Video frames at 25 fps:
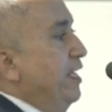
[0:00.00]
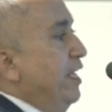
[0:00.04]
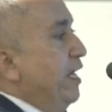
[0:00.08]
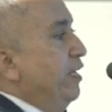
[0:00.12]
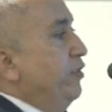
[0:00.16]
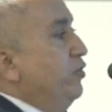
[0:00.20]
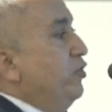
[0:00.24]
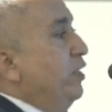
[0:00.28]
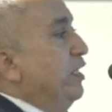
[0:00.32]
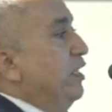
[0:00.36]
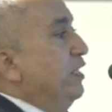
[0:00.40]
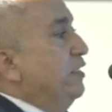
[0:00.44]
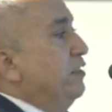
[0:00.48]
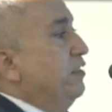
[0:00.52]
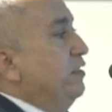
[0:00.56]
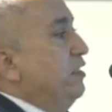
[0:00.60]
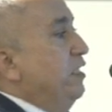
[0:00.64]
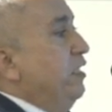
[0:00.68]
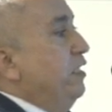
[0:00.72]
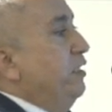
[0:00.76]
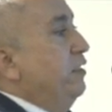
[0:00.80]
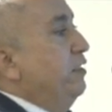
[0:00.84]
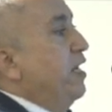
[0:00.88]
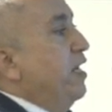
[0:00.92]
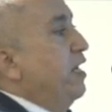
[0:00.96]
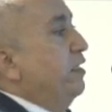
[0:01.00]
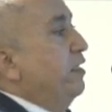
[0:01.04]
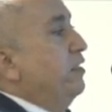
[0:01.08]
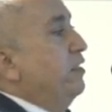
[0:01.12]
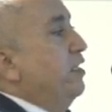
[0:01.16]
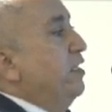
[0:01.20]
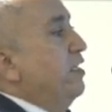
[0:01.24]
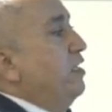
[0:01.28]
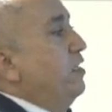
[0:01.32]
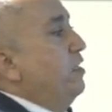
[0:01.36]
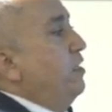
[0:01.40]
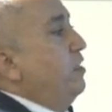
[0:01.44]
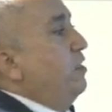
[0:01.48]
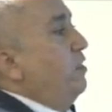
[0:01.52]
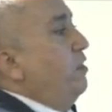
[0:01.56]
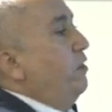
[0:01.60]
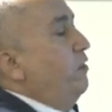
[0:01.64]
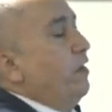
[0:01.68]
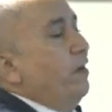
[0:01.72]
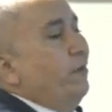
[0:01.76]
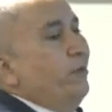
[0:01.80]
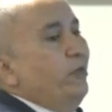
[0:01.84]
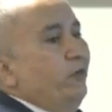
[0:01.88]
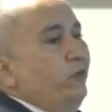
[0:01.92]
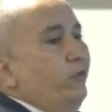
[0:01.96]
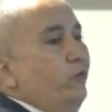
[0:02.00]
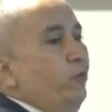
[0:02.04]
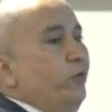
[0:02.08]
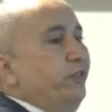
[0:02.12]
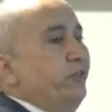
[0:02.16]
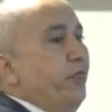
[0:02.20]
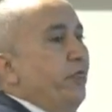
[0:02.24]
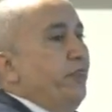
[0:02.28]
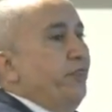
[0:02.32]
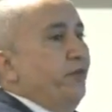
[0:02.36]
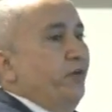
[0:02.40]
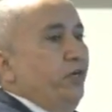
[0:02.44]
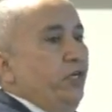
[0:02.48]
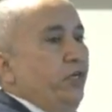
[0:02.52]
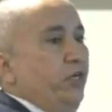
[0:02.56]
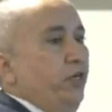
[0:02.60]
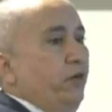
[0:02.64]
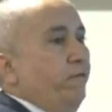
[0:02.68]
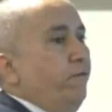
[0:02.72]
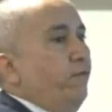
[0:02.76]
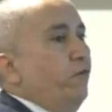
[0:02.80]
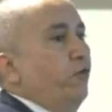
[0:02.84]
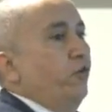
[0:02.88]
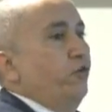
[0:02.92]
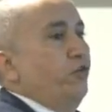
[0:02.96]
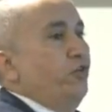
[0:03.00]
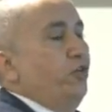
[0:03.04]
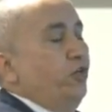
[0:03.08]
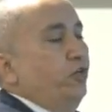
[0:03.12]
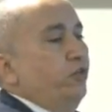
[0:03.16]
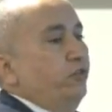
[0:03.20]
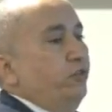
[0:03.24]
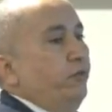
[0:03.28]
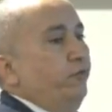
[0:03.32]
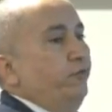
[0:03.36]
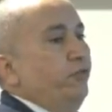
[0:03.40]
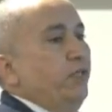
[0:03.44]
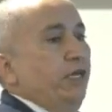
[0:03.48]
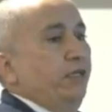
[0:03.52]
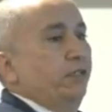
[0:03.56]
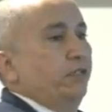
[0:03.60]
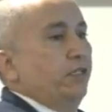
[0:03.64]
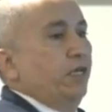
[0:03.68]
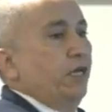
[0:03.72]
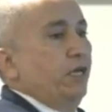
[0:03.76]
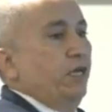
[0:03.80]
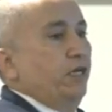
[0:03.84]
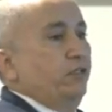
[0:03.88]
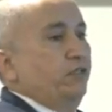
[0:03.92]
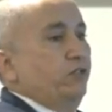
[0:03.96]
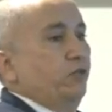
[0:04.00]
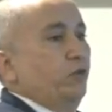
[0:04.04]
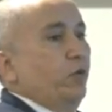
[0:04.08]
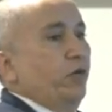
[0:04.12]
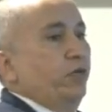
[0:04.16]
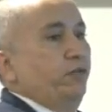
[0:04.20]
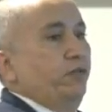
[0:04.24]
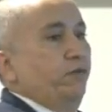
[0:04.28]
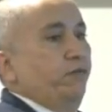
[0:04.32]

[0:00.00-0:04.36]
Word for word: And you can see that I mean, with three or four years of data, it's quite